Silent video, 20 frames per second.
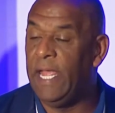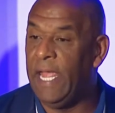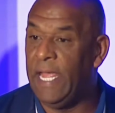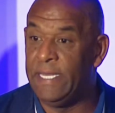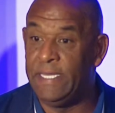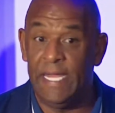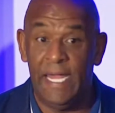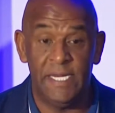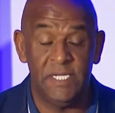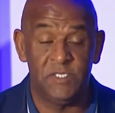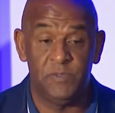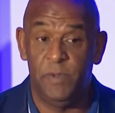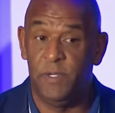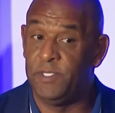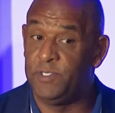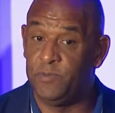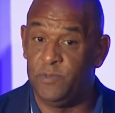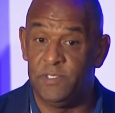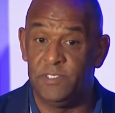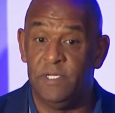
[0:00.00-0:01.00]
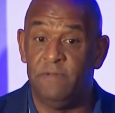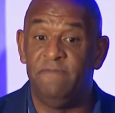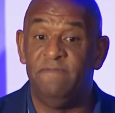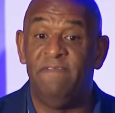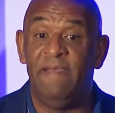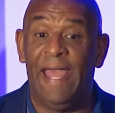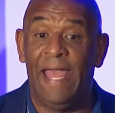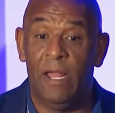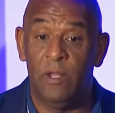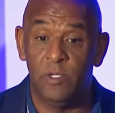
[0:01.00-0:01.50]
And that experience was
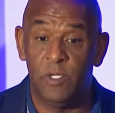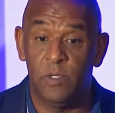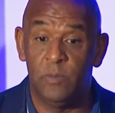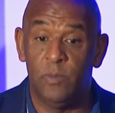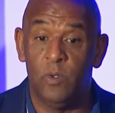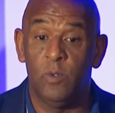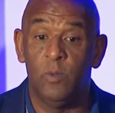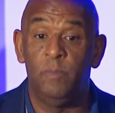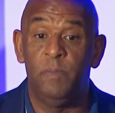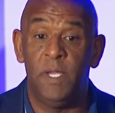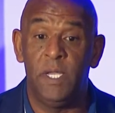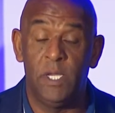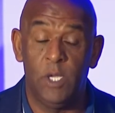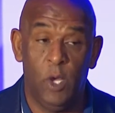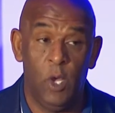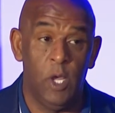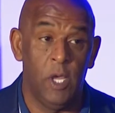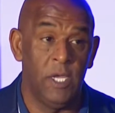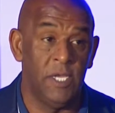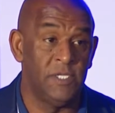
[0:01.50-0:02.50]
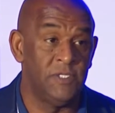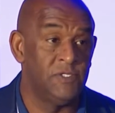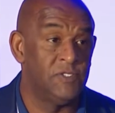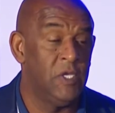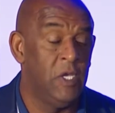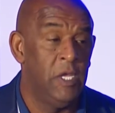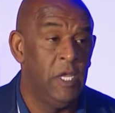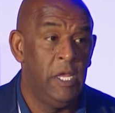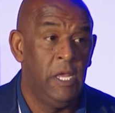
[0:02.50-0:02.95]
invaluable because